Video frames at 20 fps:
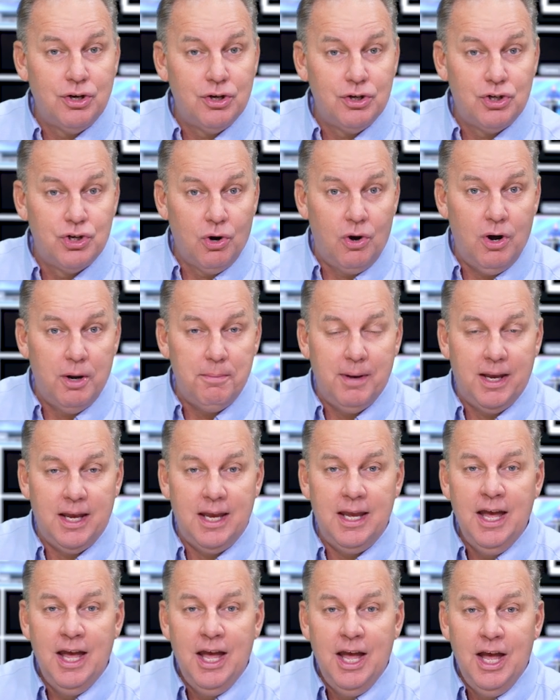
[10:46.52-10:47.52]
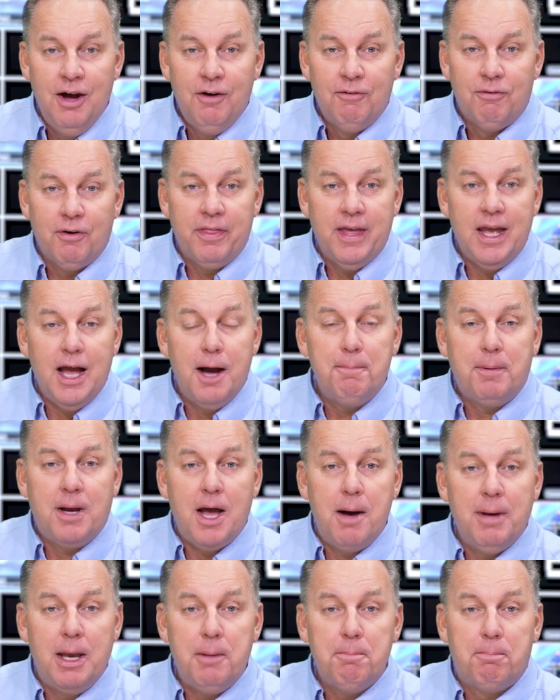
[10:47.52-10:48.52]
to join me for the
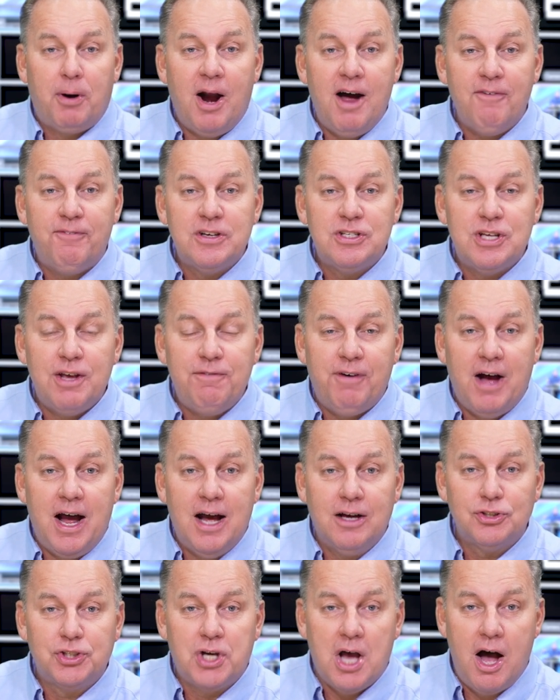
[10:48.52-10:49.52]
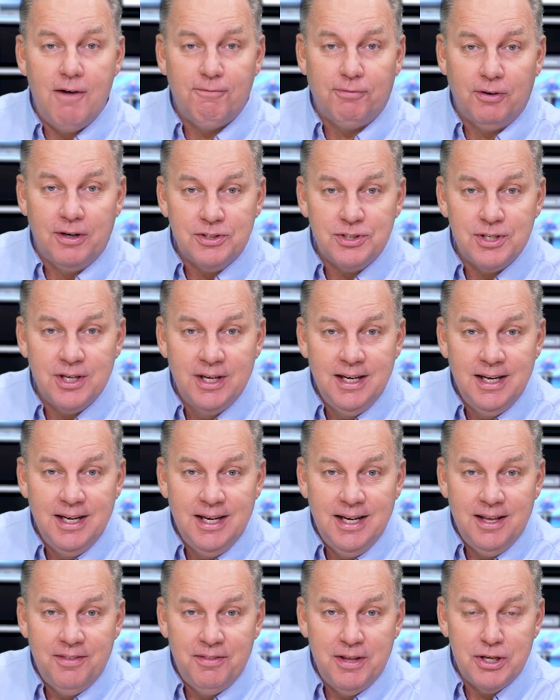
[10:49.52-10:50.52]
upcoming Prophecy Files Conference.
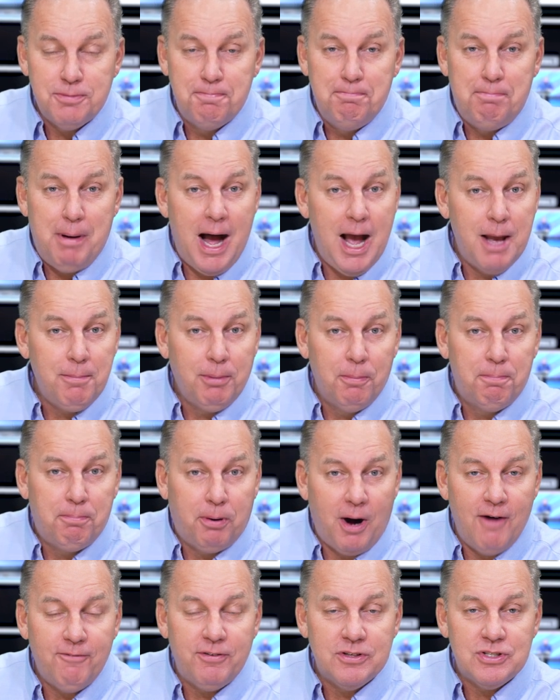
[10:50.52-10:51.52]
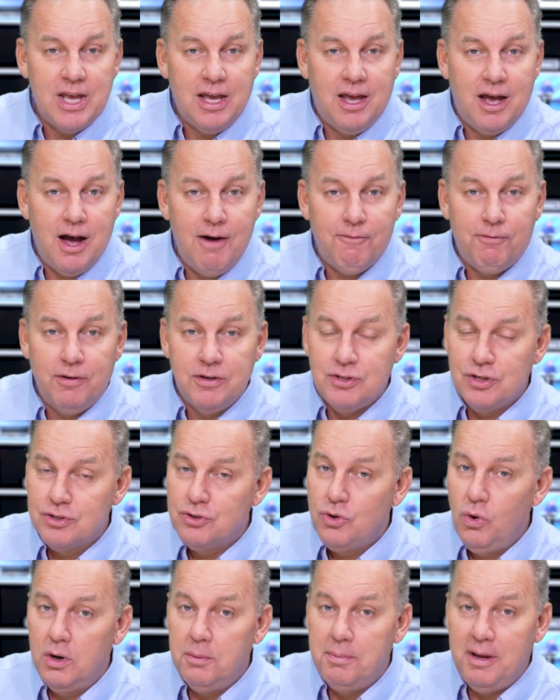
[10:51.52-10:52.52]
This Bible prophecy conference is
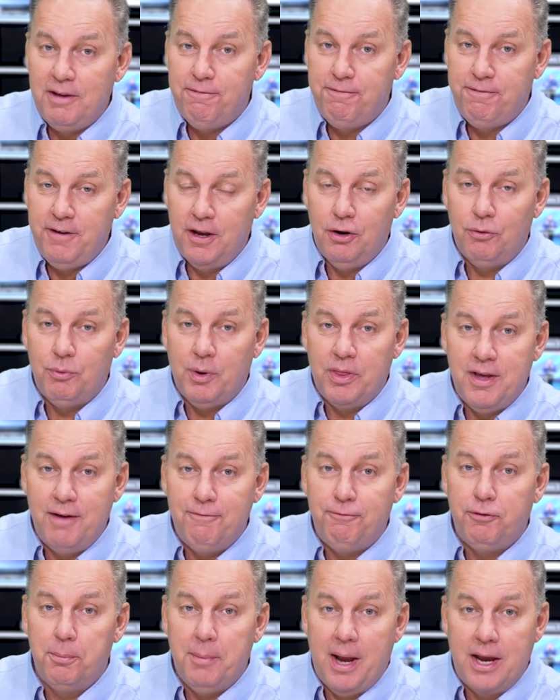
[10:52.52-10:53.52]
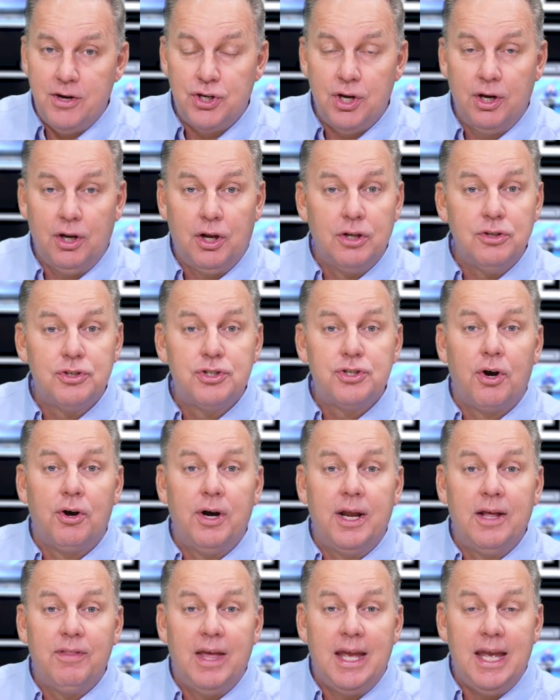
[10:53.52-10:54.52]
going to be filled with information
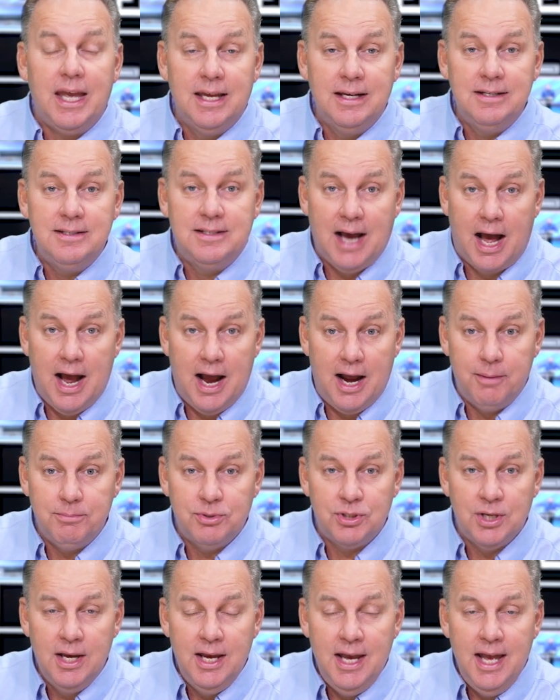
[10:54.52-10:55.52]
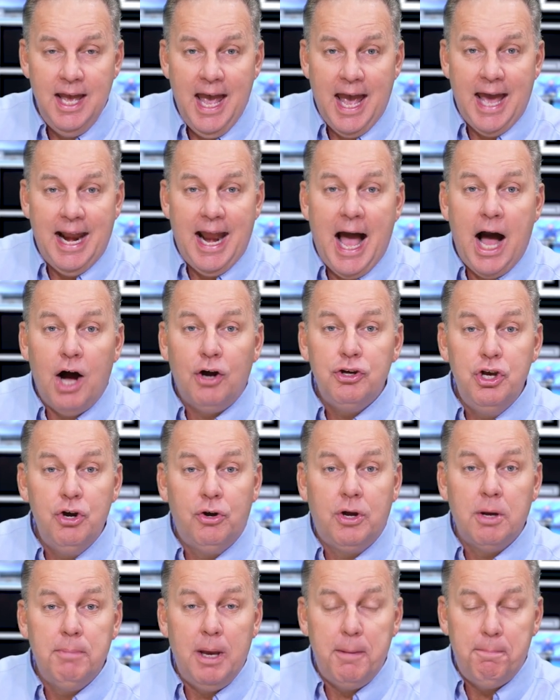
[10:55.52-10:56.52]
concerning the end times and how you
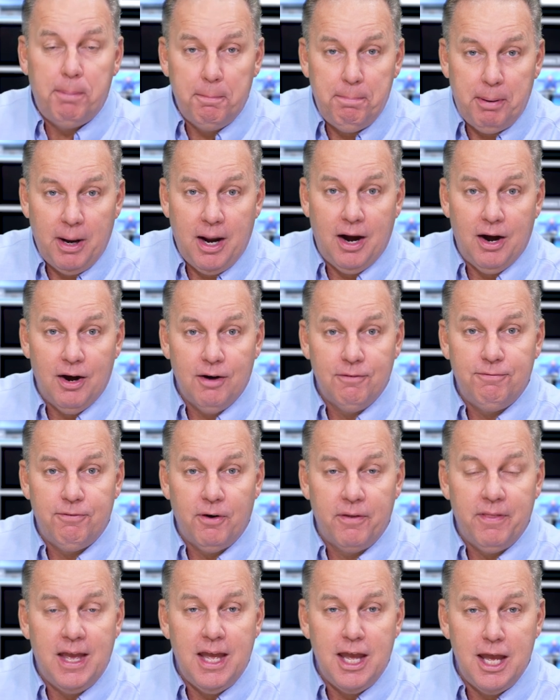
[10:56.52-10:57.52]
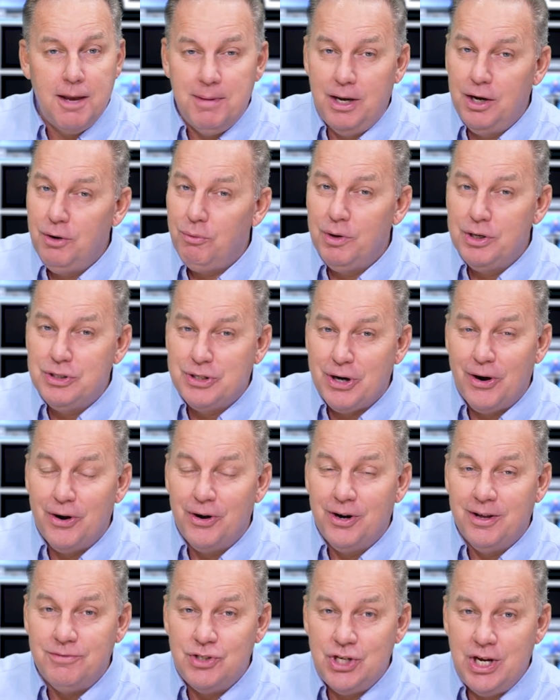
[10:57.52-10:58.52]
can be prepared for the imminent
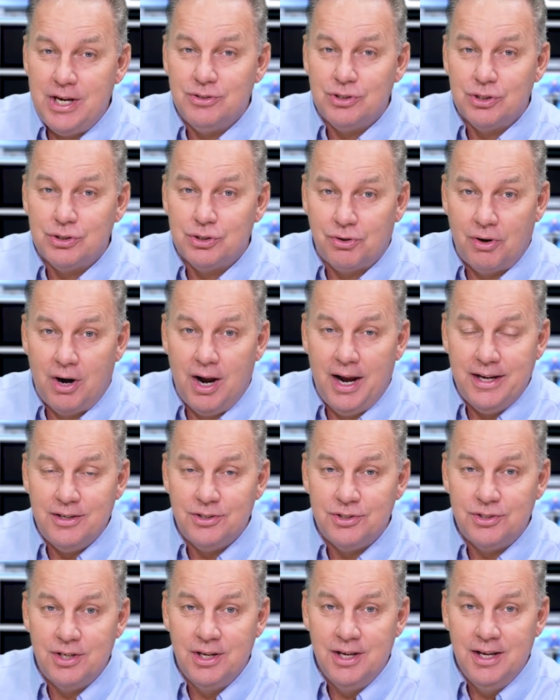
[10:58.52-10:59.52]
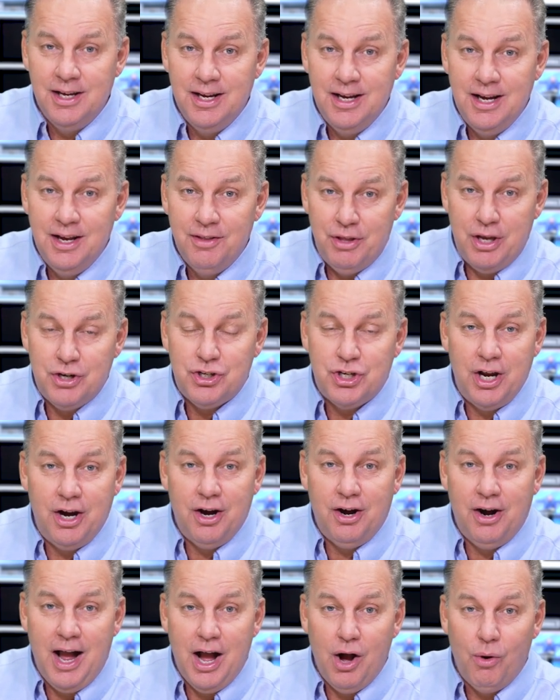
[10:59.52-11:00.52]
return of Jesus Christ. This
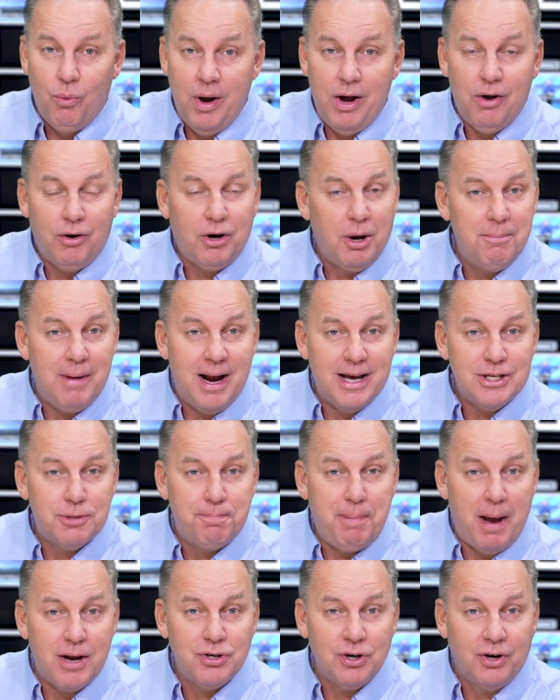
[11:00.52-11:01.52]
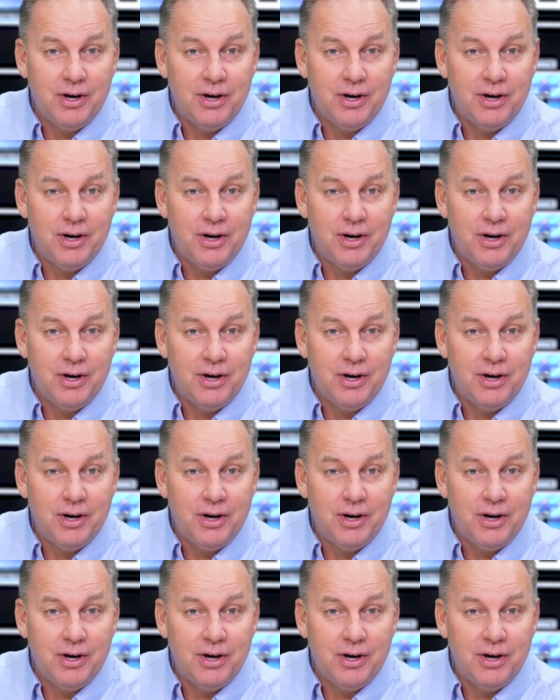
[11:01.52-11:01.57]
year, I'll welcome my special